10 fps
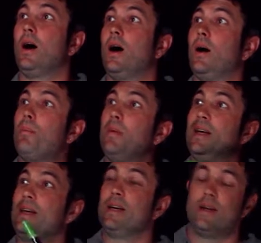
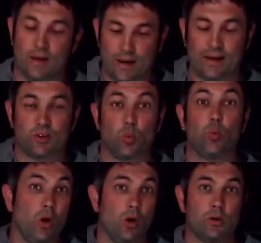in actual
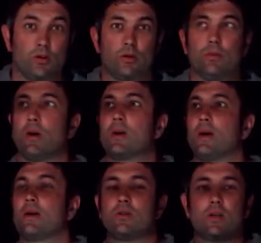words, okay?
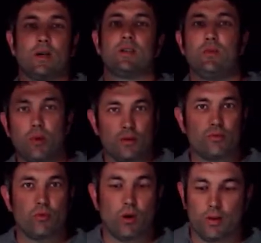Because occasionally you might have to
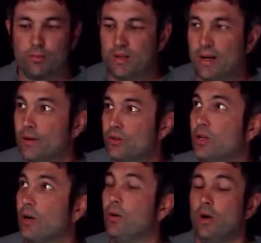write them down.
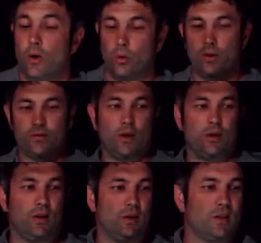So what I've done, a
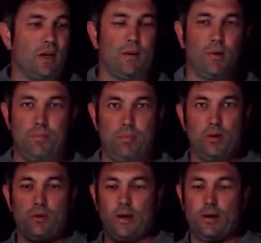little table in
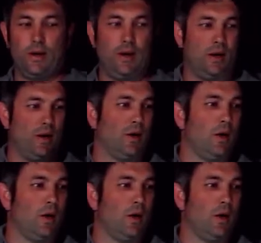blue down here,